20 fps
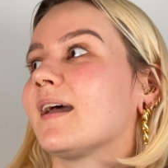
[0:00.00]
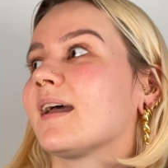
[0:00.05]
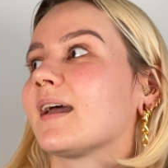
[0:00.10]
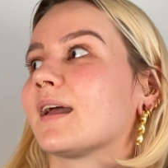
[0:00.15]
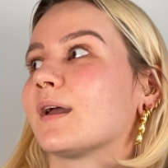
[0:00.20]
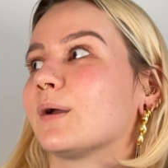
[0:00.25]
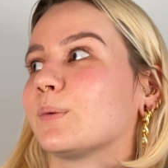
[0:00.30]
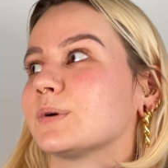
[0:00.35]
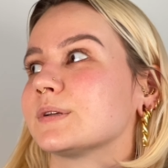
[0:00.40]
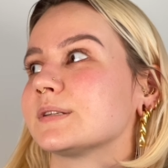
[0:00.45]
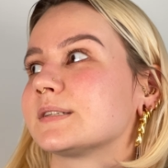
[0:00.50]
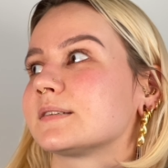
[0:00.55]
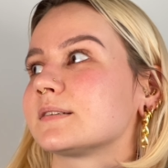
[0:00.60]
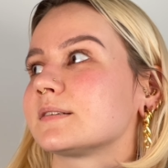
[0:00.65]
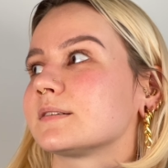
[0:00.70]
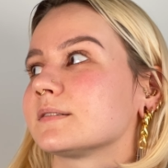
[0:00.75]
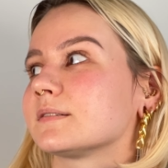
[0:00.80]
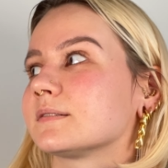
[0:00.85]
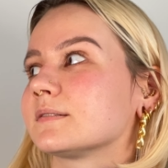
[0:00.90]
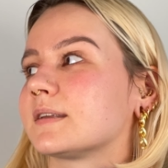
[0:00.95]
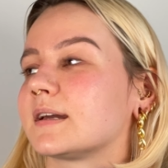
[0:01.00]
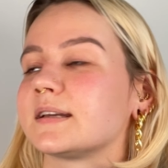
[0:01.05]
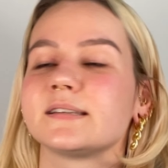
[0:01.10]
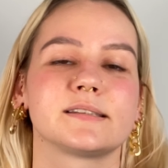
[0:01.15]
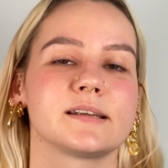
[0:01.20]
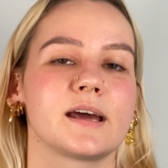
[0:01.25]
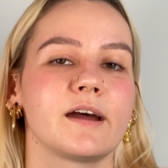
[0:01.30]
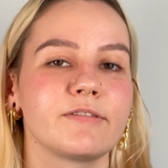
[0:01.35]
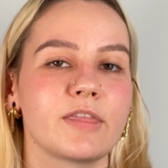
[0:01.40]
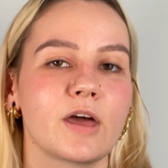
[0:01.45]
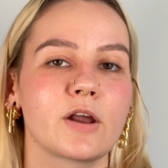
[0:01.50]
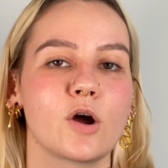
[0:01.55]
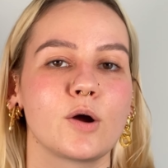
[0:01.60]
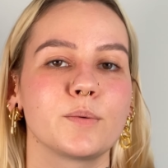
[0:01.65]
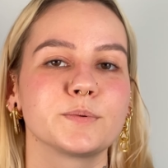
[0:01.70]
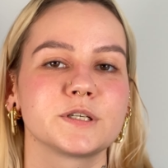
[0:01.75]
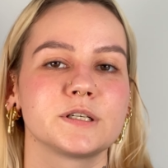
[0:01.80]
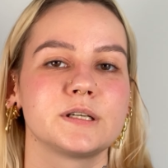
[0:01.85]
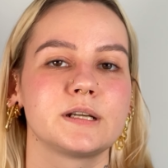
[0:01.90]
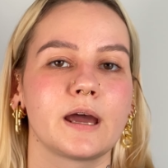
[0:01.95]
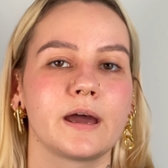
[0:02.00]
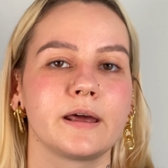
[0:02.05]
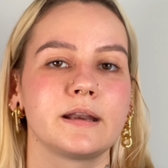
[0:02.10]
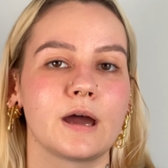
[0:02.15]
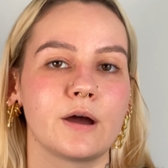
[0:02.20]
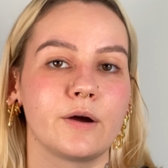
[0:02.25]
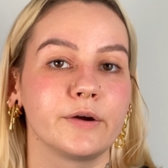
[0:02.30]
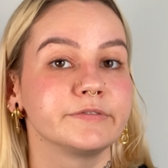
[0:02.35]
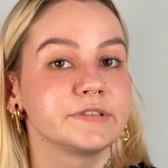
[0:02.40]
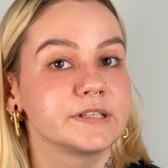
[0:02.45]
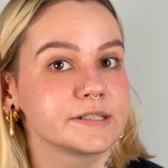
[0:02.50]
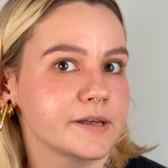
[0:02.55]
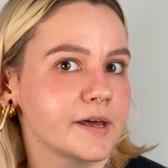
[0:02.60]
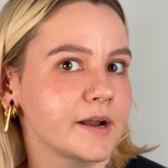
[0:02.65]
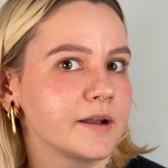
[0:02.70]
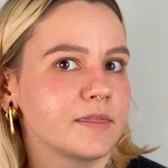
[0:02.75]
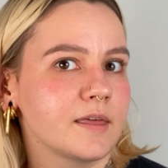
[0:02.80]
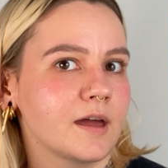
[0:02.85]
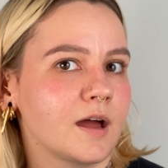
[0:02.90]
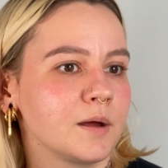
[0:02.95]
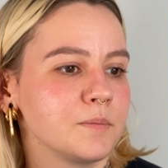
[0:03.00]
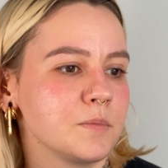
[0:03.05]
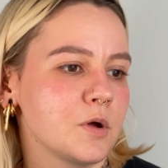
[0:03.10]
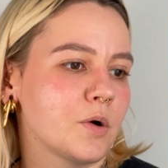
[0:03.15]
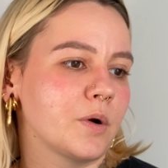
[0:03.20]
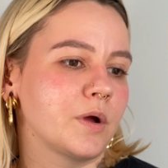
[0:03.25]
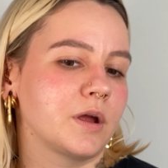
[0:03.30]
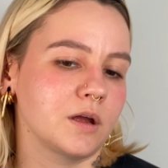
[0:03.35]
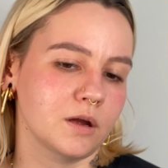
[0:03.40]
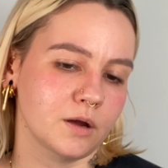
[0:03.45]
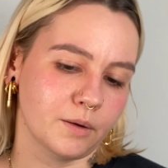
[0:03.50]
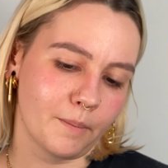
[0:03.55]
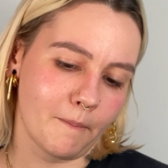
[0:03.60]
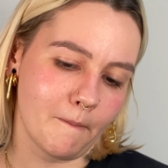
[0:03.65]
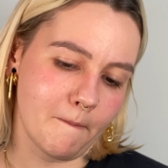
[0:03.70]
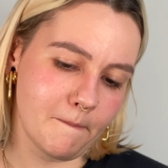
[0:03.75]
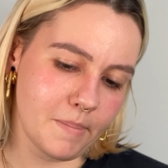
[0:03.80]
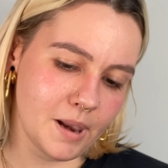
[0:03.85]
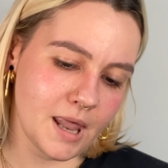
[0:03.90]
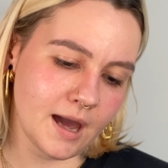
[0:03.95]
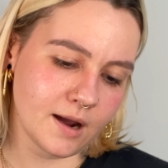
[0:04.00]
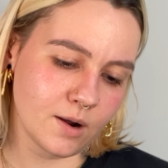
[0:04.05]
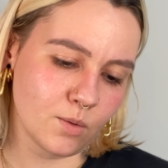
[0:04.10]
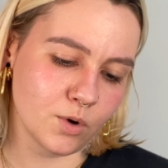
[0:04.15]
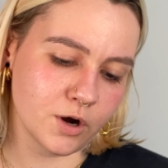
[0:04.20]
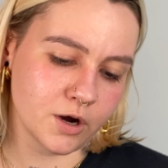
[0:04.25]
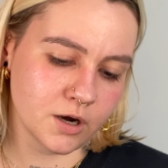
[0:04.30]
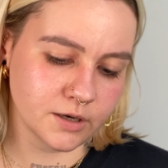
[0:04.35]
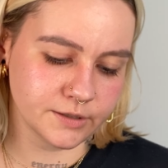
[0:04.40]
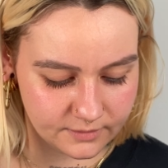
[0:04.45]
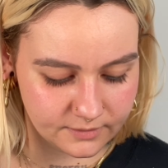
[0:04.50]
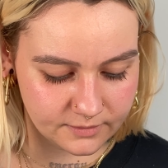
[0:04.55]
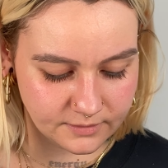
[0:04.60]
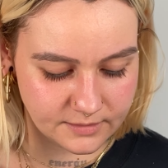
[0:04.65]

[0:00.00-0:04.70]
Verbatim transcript: it was nice to have that option and now I've decided that I'm going black works.